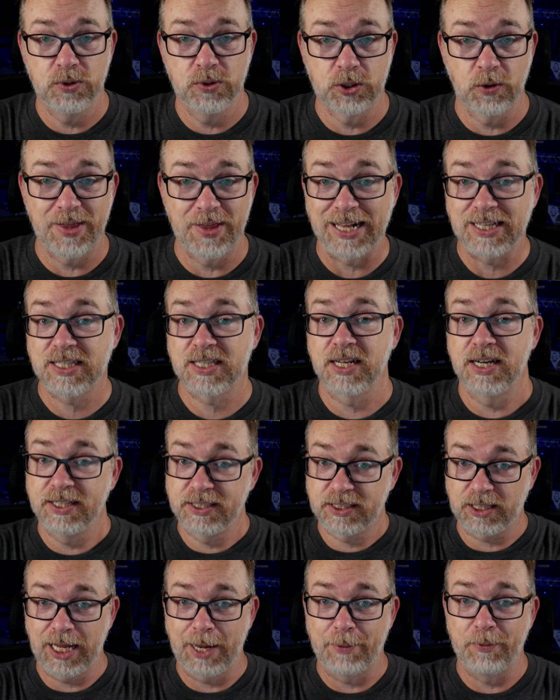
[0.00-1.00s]
So that's the
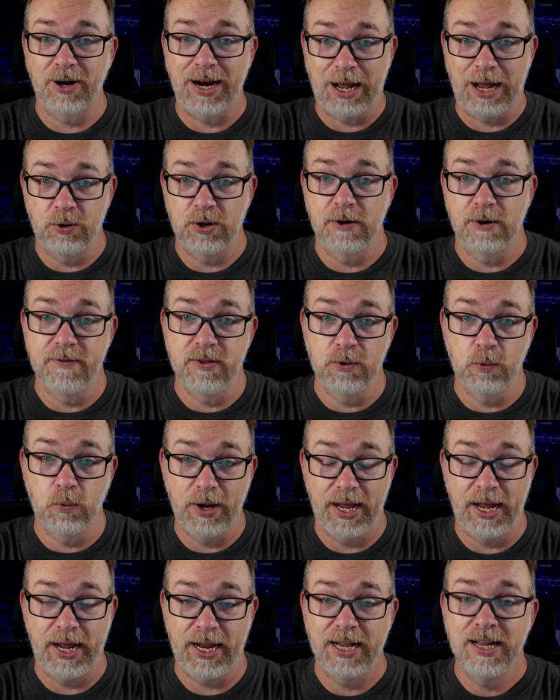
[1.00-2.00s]
disclaimer out of the
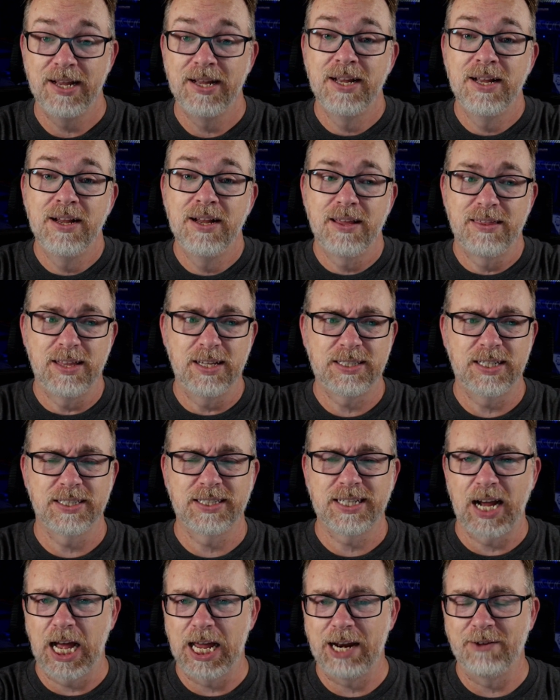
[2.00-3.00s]
way. This
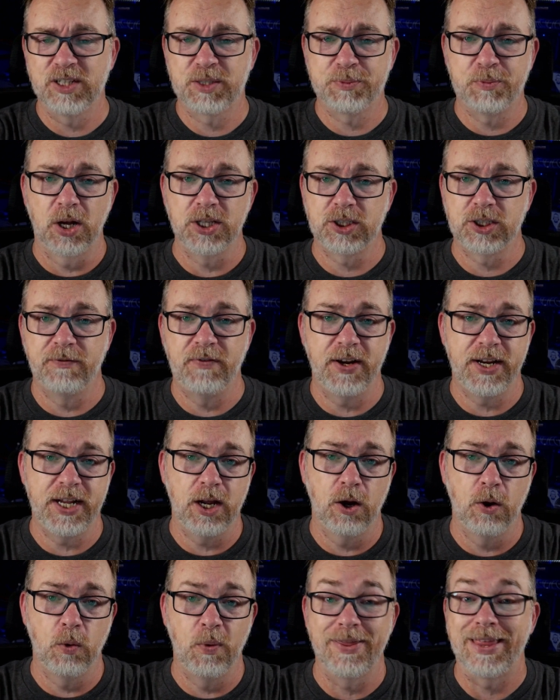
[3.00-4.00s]
is kind of a sponsored
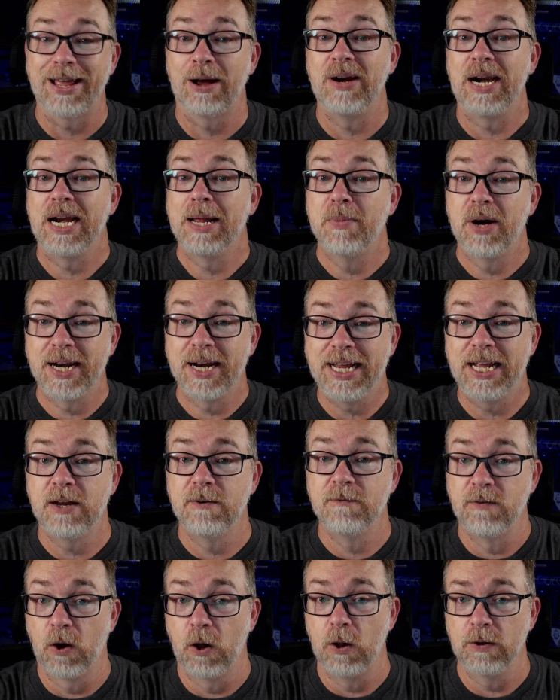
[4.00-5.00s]
video without any money
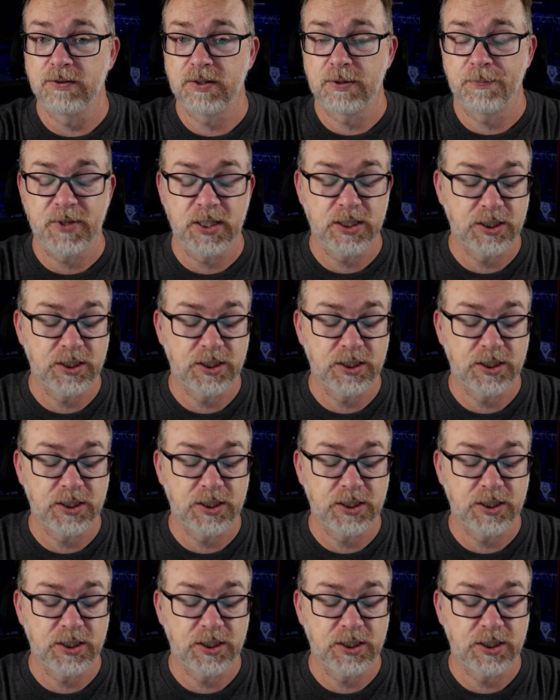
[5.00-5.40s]
involved.